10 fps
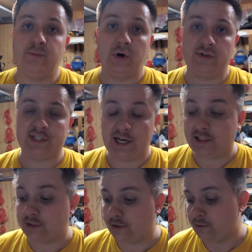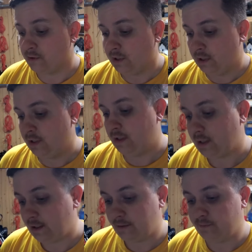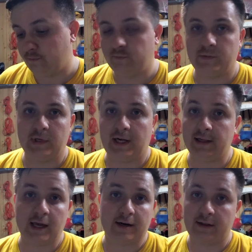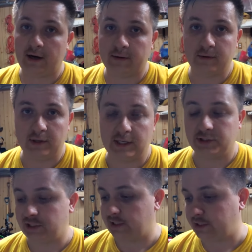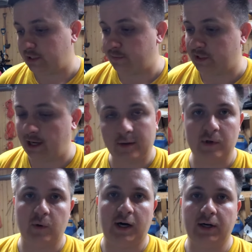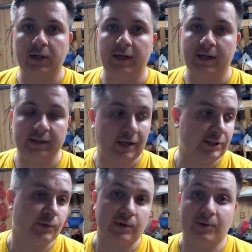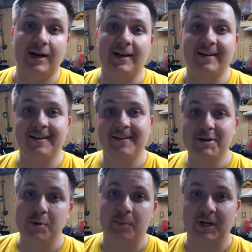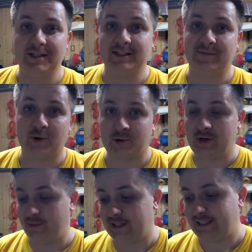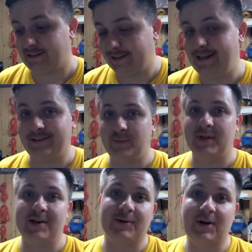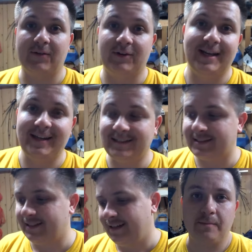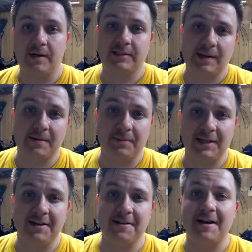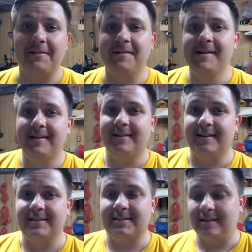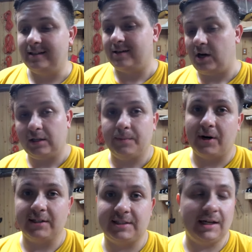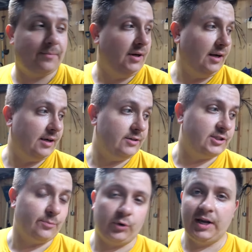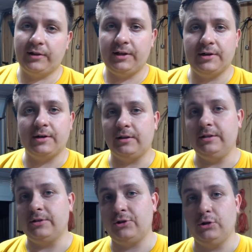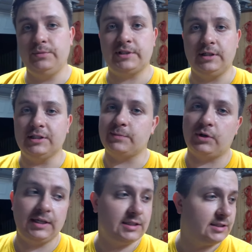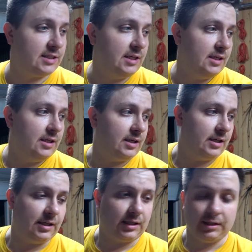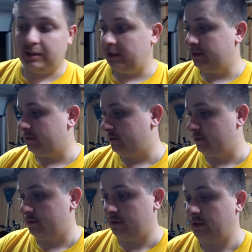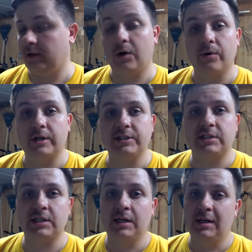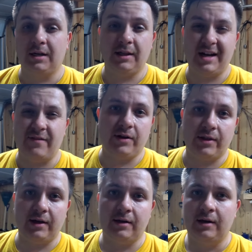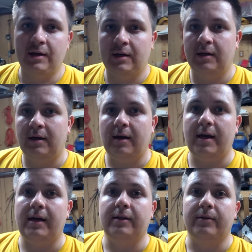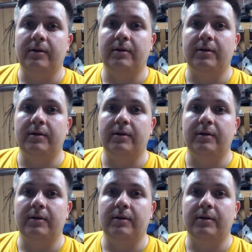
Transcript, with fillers: Both sides do. Um, I'll get it there. It's just, it's been taking me a while and I just want to ride. But this fork rebuild has literally been going on for days. But I'll stop complaining now. Let's clean all the parts up, uh, use some brake cleaner, clean the tubes, clean the springs, uh, clean the lowers, clean everything, and